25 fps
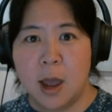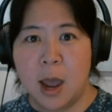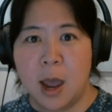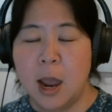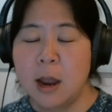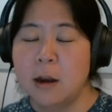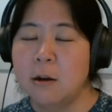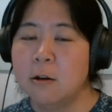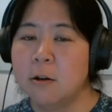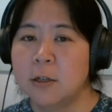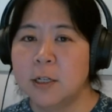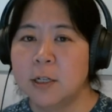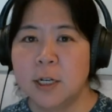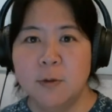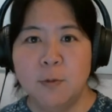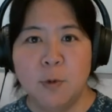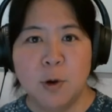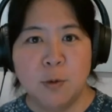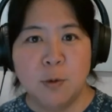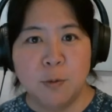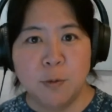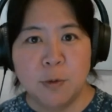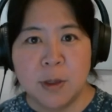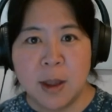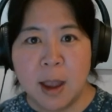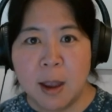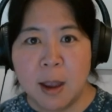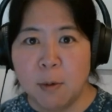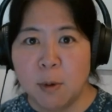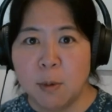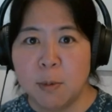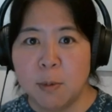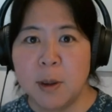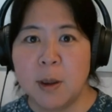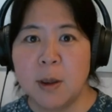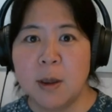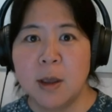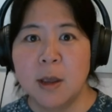Energy will never
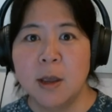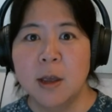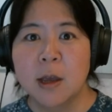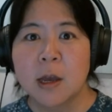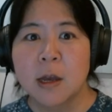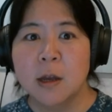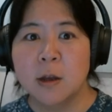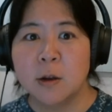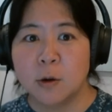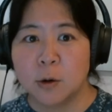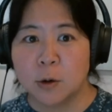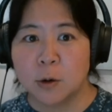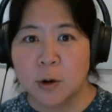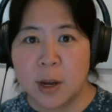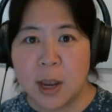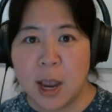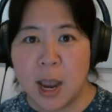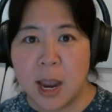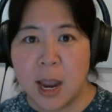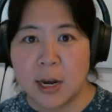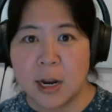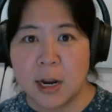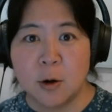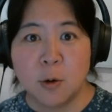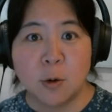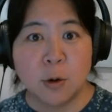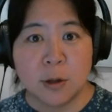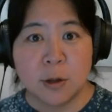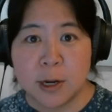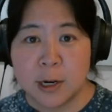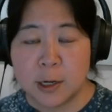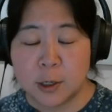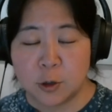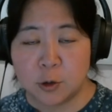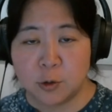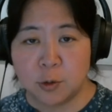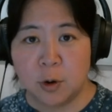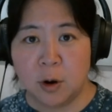be created or
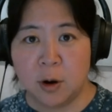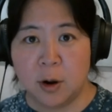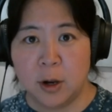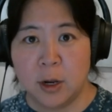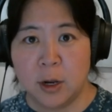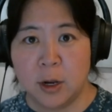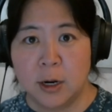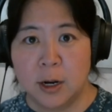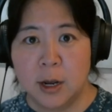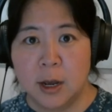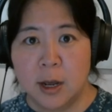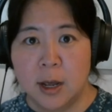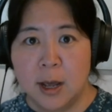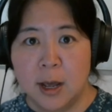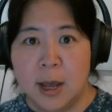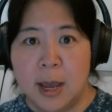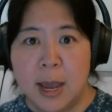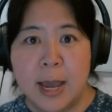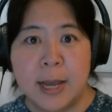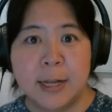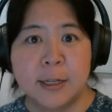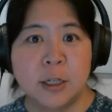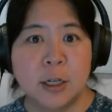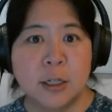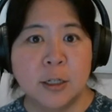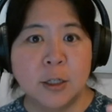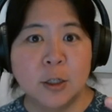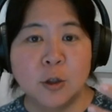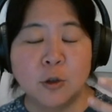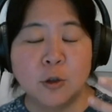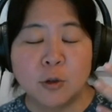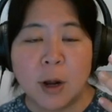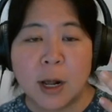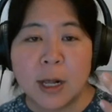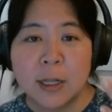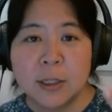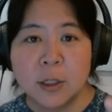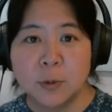destroyed. It just
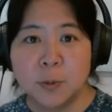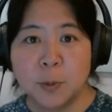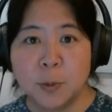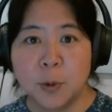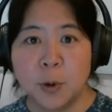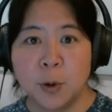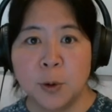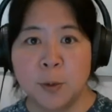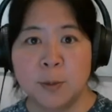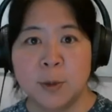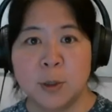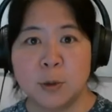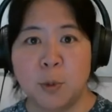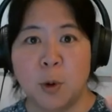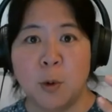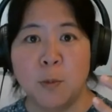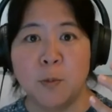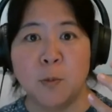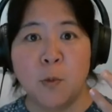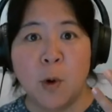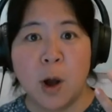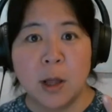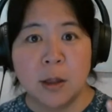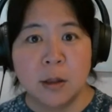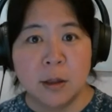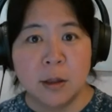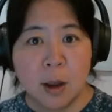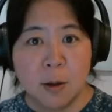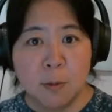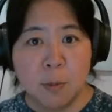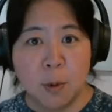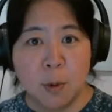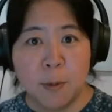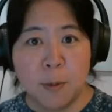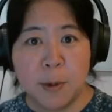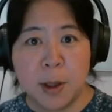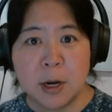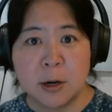transforms from one type
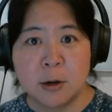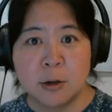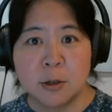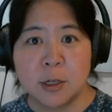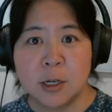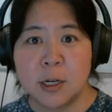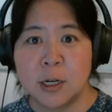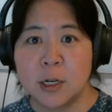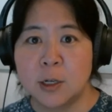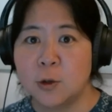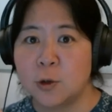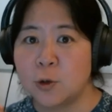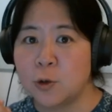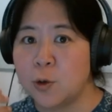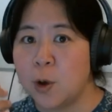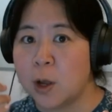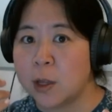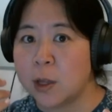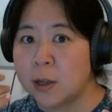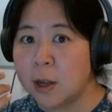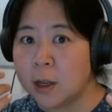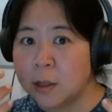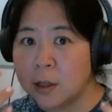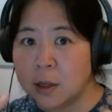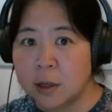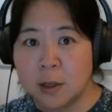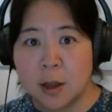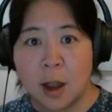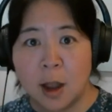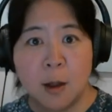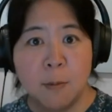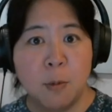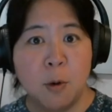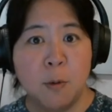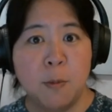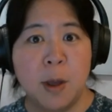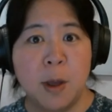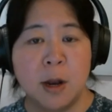of energy to another
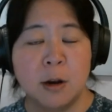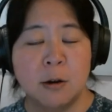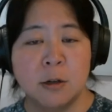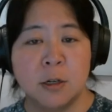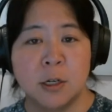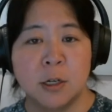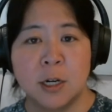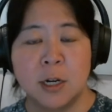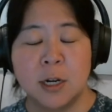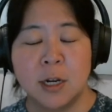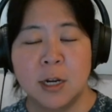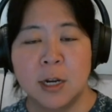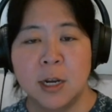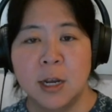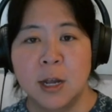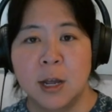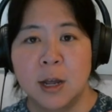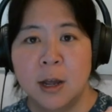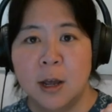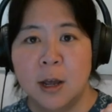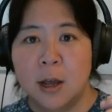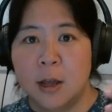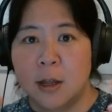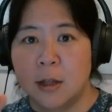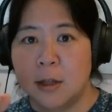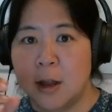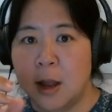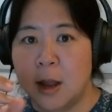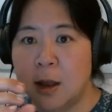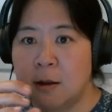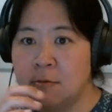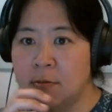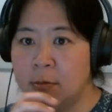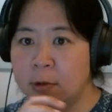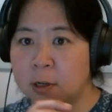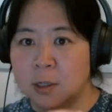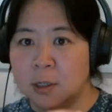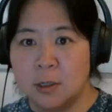type of energy,
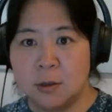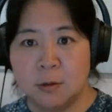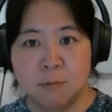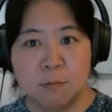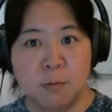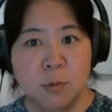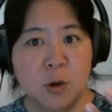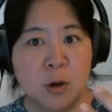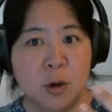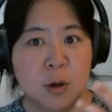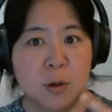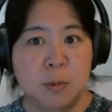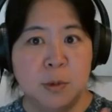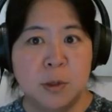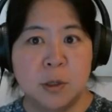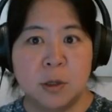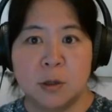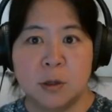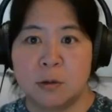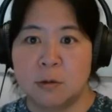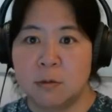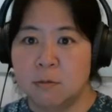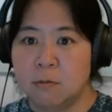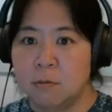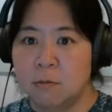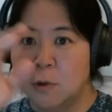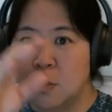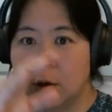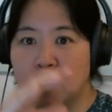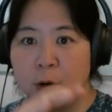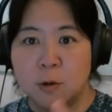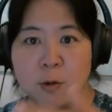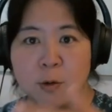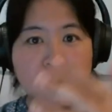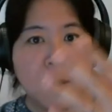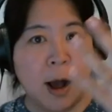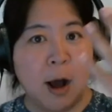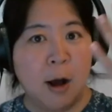then just moves
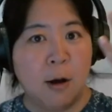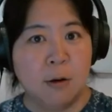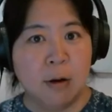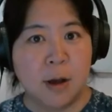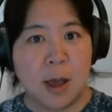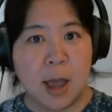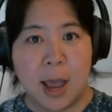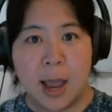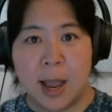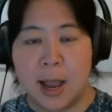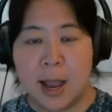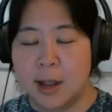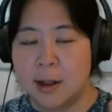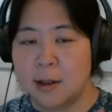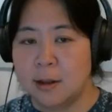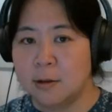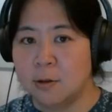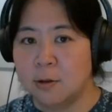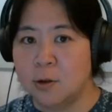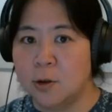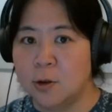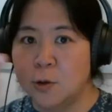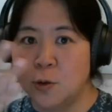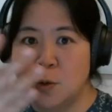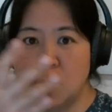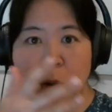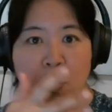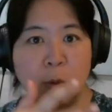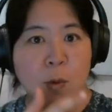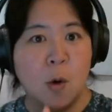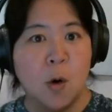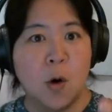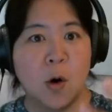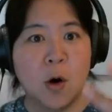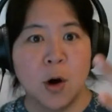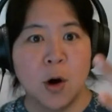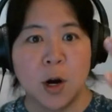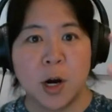throughout and do a
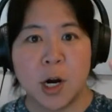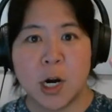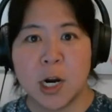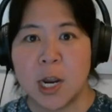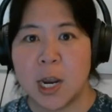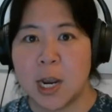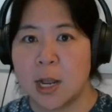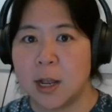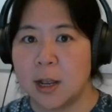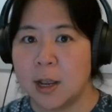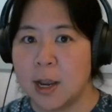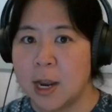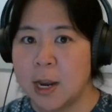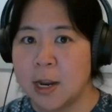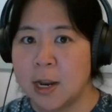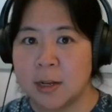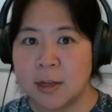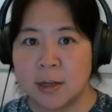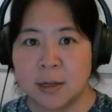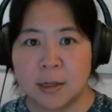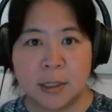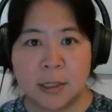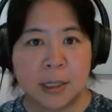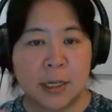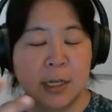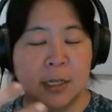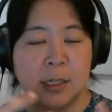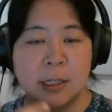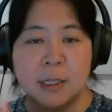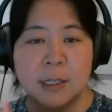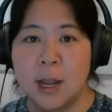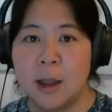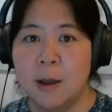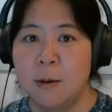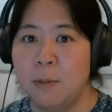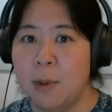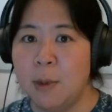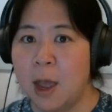work in the
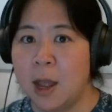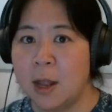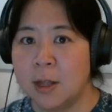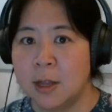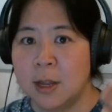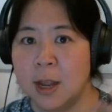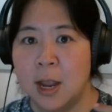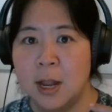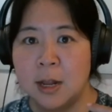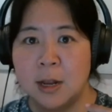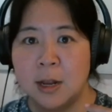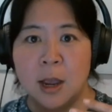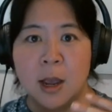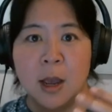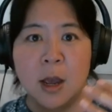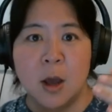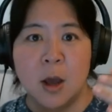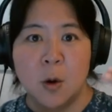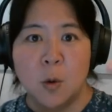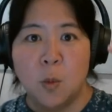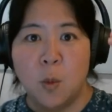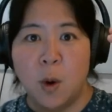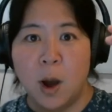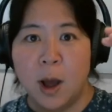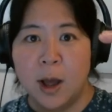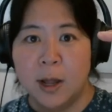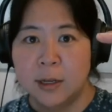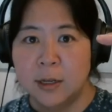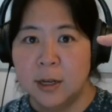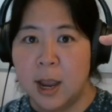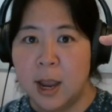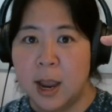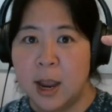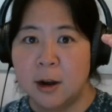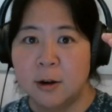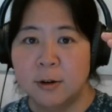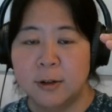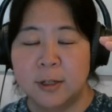system, and then one
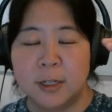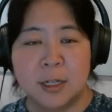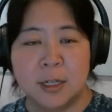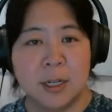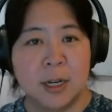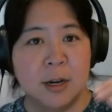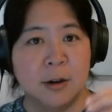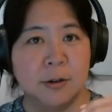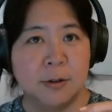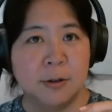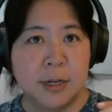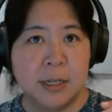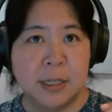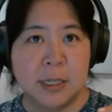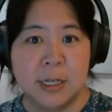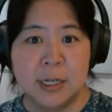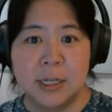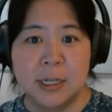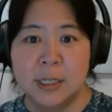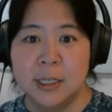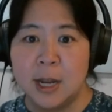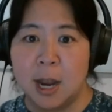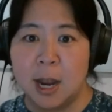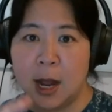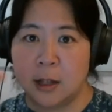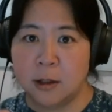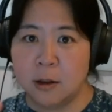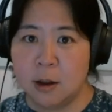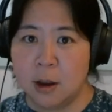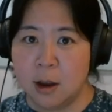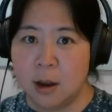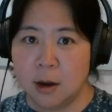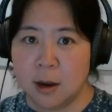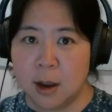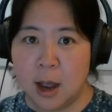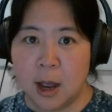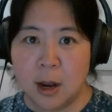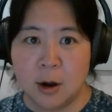energy decreases, the
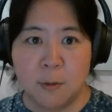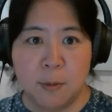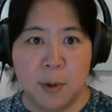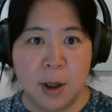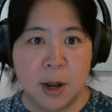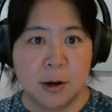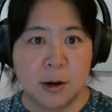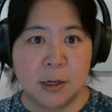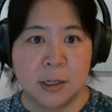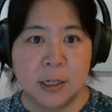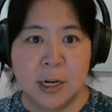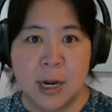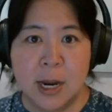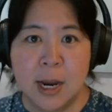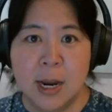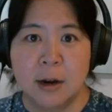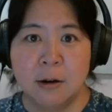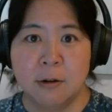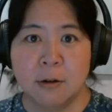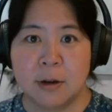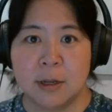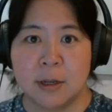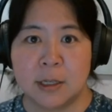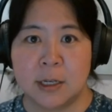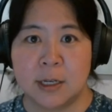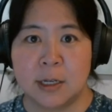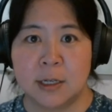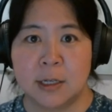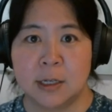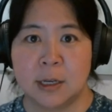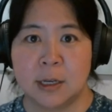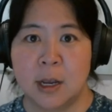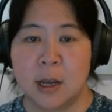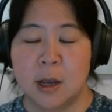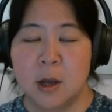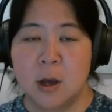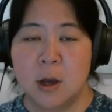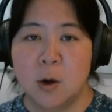other kind of energy
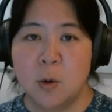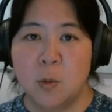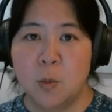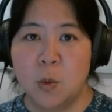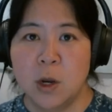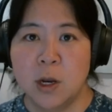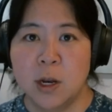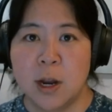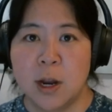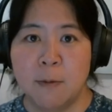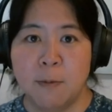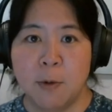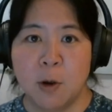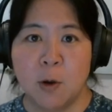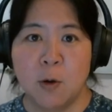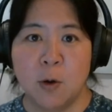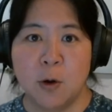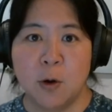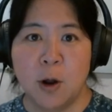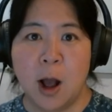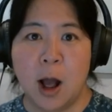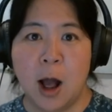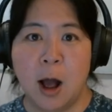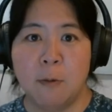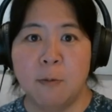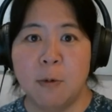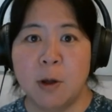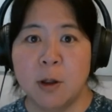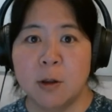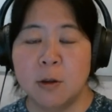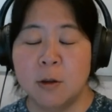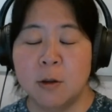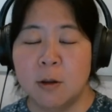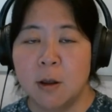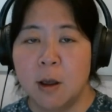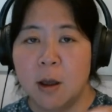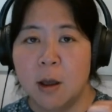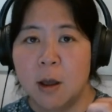increases. We never gonna have
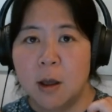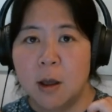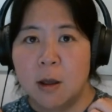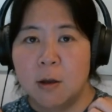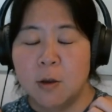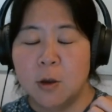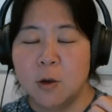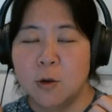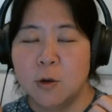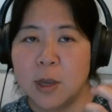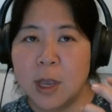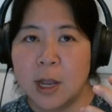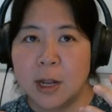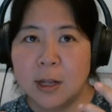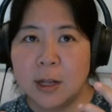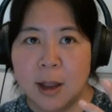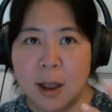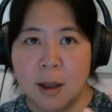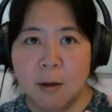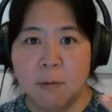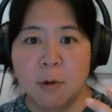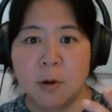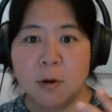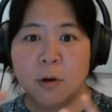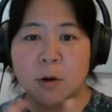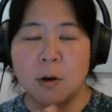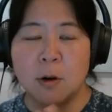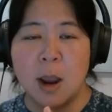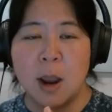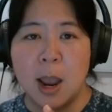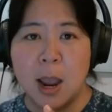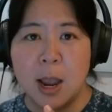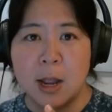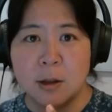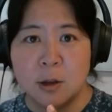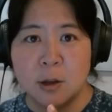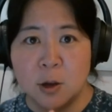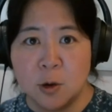you can never
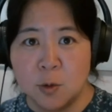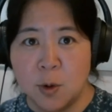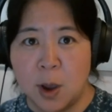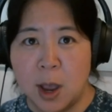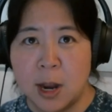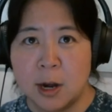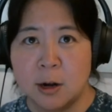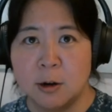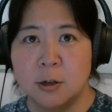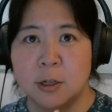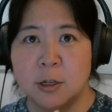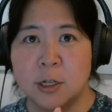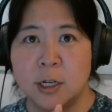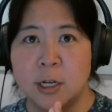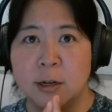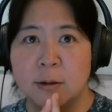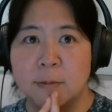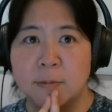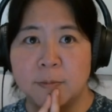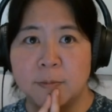create new energy.